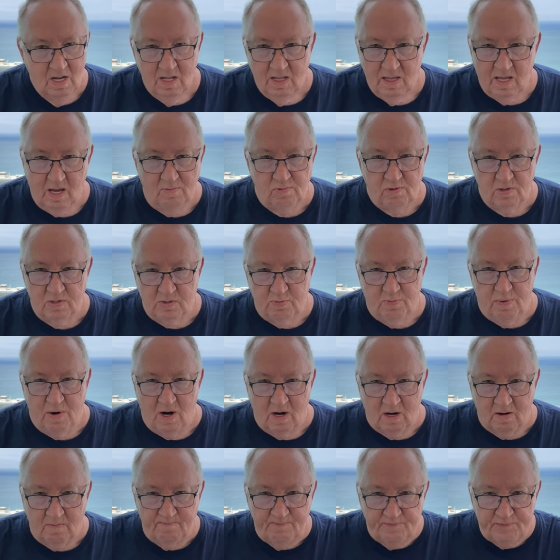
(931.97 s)
that will
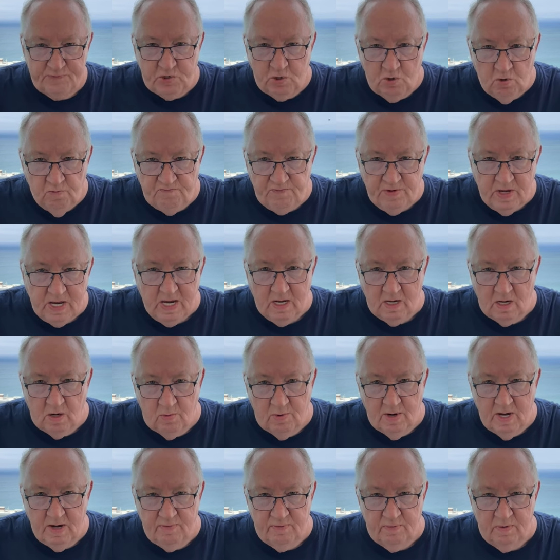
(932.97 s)
park two feet
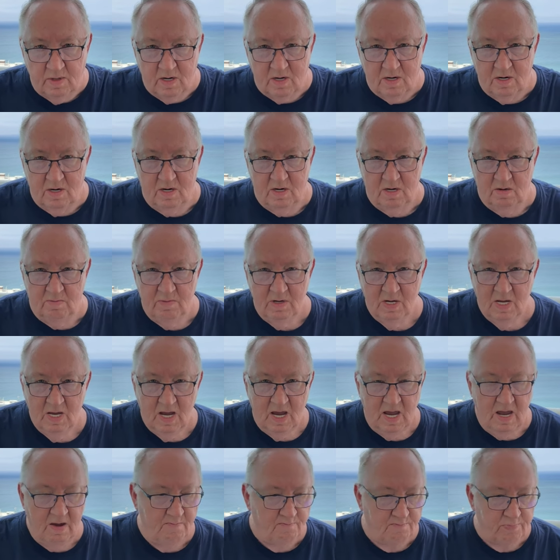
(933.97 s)
away from the curb
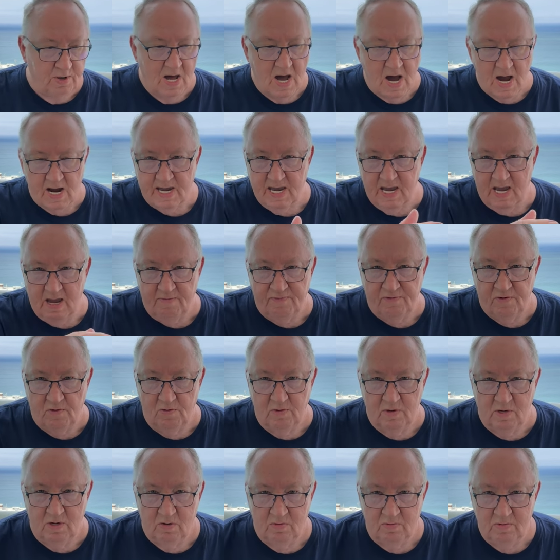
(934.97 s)
and block half the
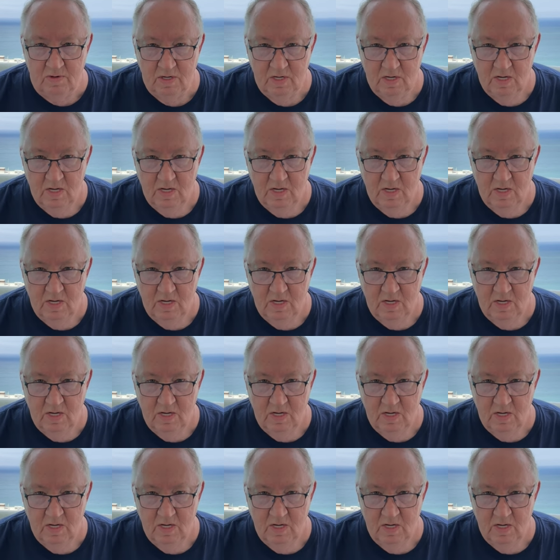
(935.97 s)
road